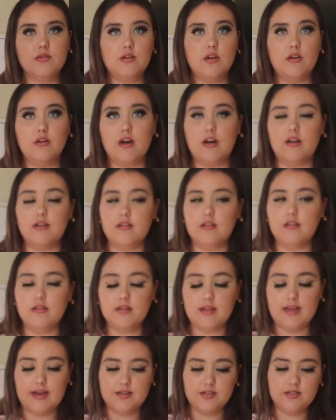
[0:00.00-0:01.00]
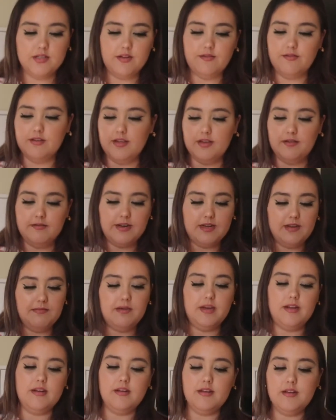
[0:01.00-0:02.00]
So I'd actually really
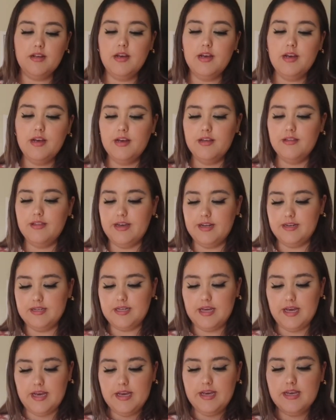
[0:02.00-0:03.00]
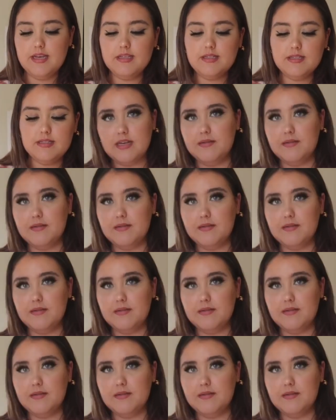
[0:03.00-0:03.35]
recommend their tees.